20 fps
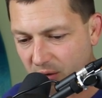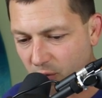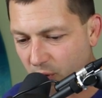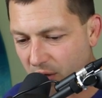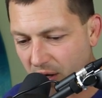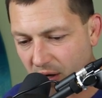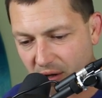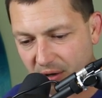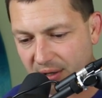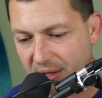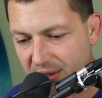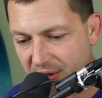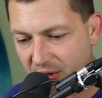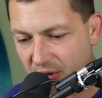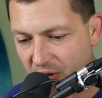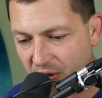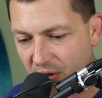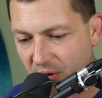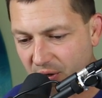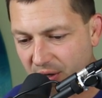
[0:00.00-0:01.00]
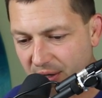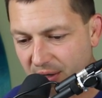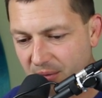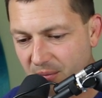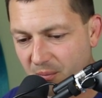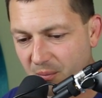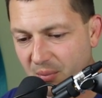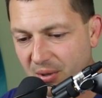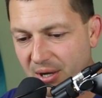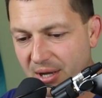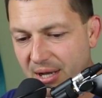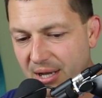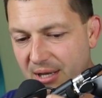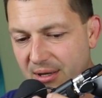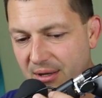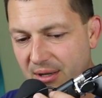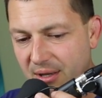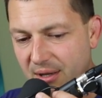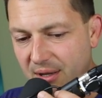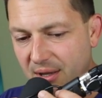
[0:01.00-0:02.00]
We all need to do it,
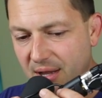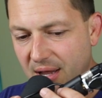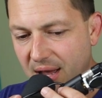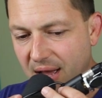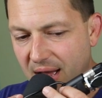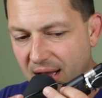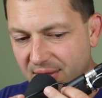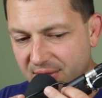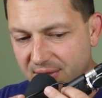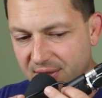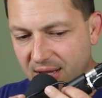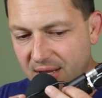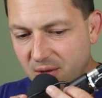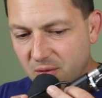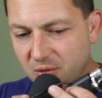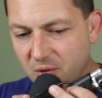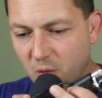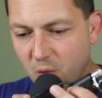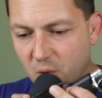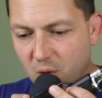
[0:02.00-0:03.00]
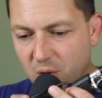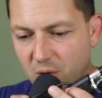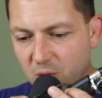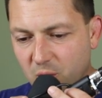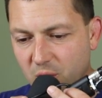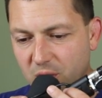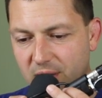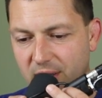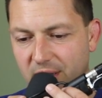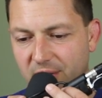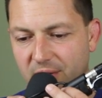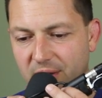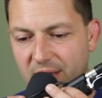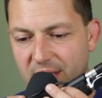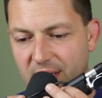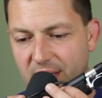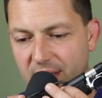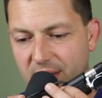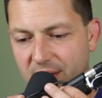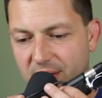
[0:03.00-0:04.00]
but I think the world we're living
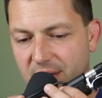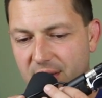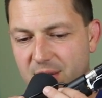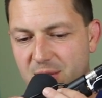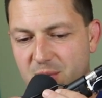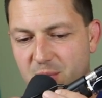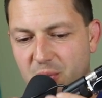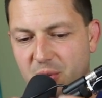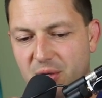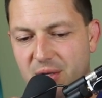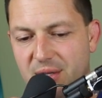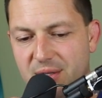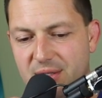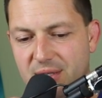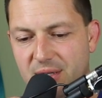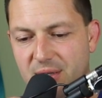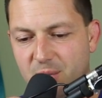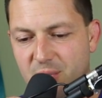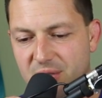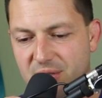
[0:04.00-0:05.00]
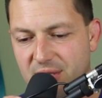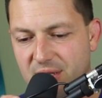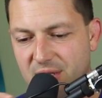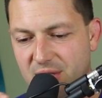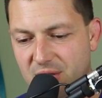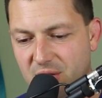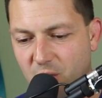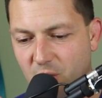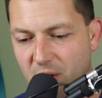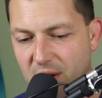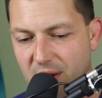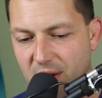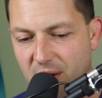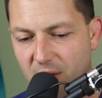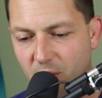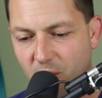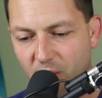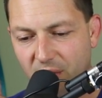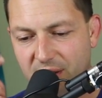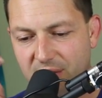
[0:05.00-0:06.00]
in is putting us in a position
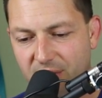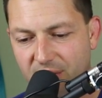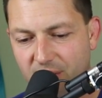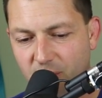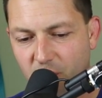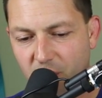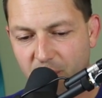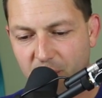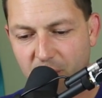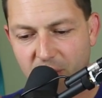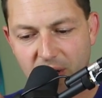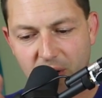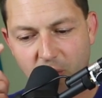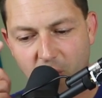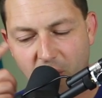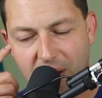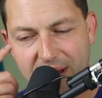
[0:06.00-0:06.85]
where we're putting